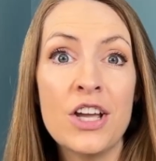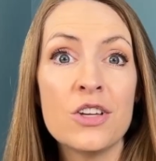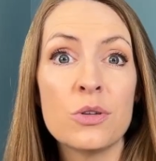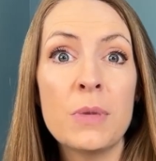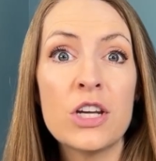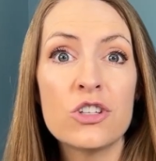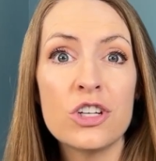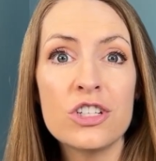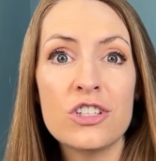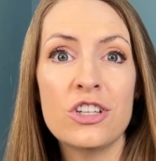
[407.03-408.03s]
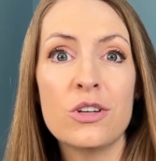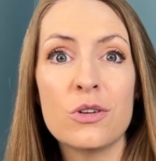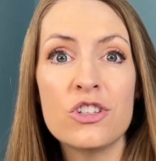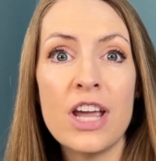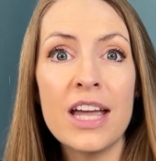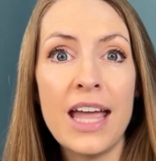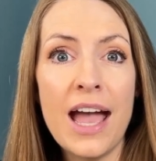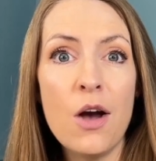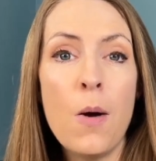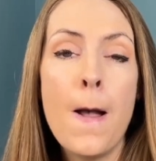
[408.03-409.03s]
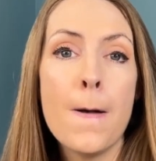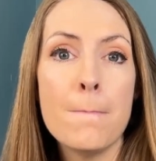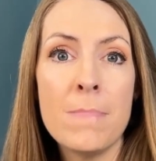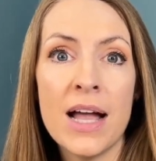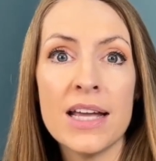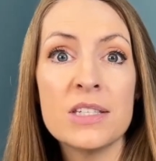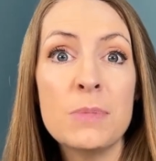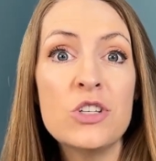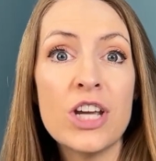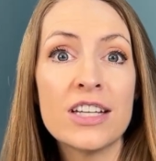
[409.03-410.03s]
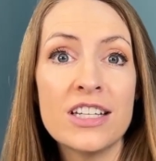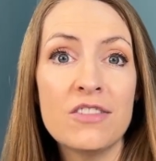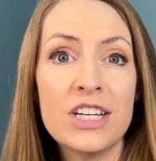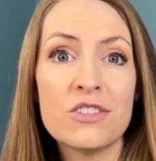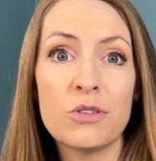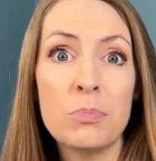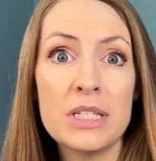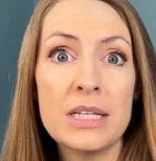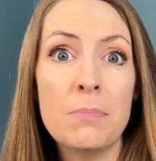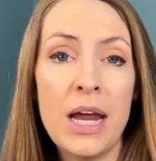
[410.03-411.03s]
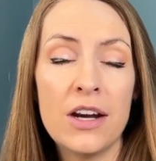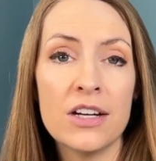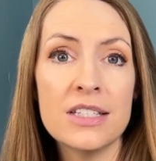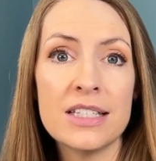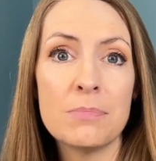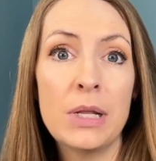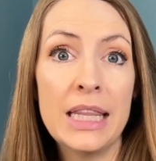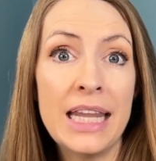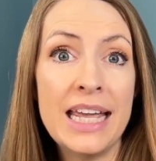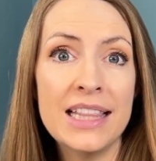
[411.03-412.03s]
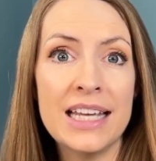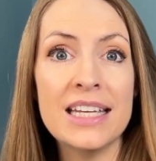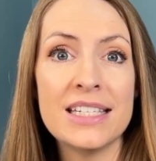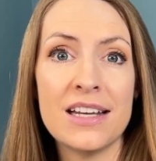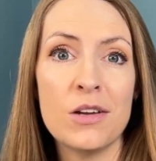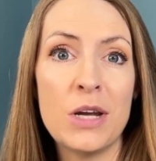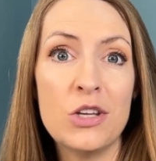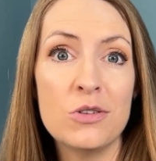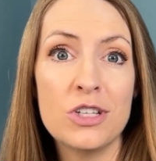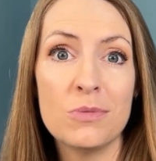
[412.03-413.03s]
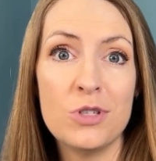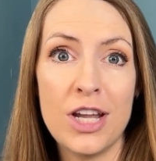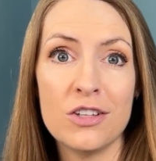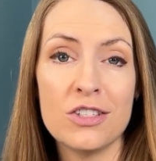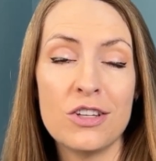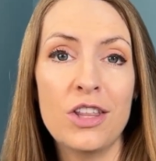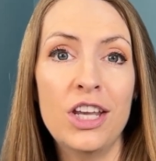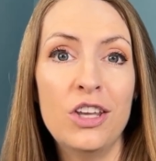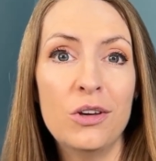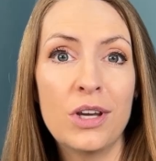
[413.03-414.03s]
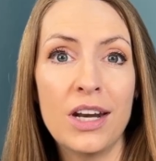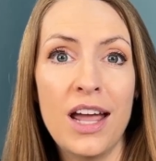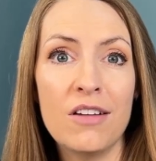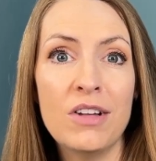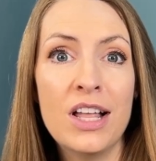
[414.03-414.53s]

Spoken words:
So make sure to check out my speech activities for busy parents playlist on my YouTube channel so that you can have